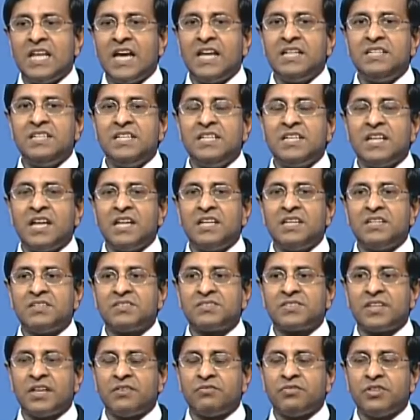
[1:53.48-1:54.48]

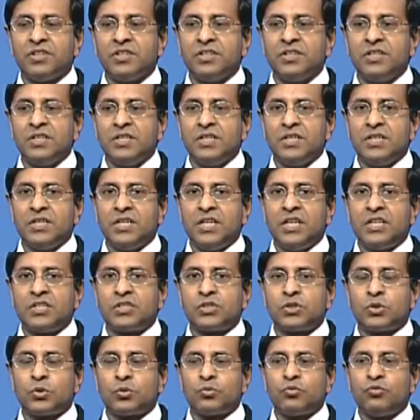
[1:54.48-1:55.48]
1997,
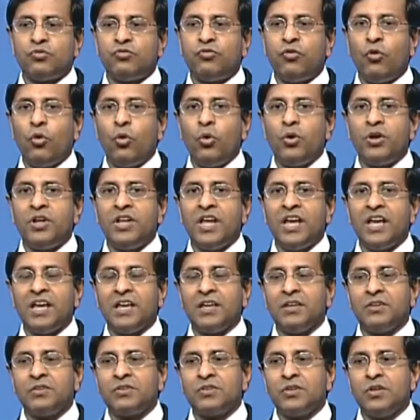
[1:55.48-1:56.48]
it took 4
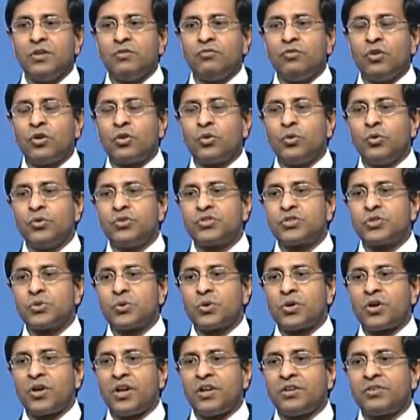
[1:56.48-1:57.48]
days for goods to
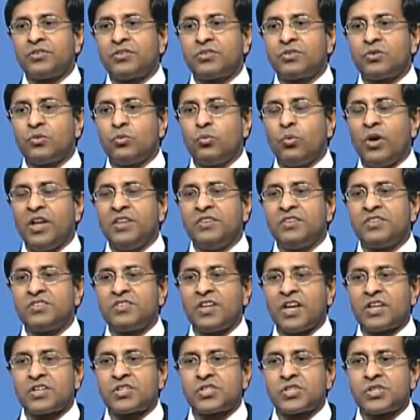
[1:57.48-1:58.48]
cross one
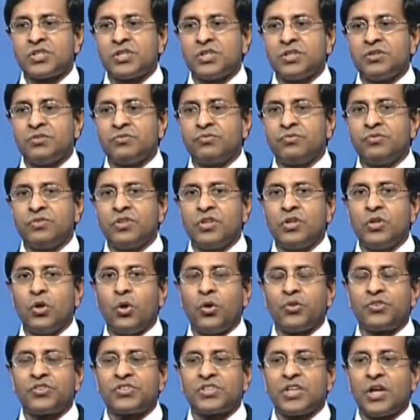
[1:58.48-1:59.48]
section of the
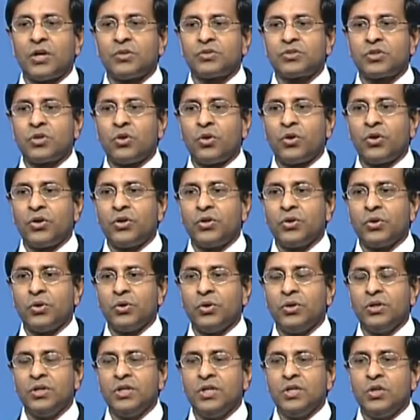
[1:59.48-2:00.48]
North-South
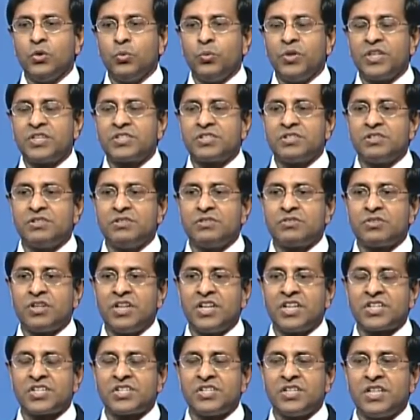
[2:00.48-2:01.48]
corridor, which
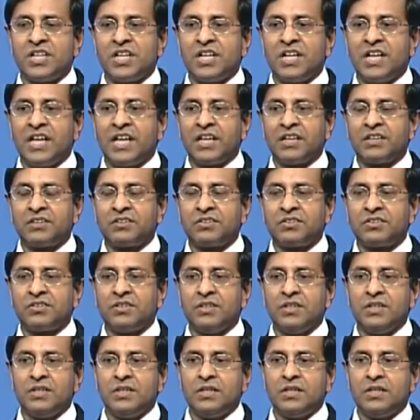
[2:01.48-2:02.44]
traditionally links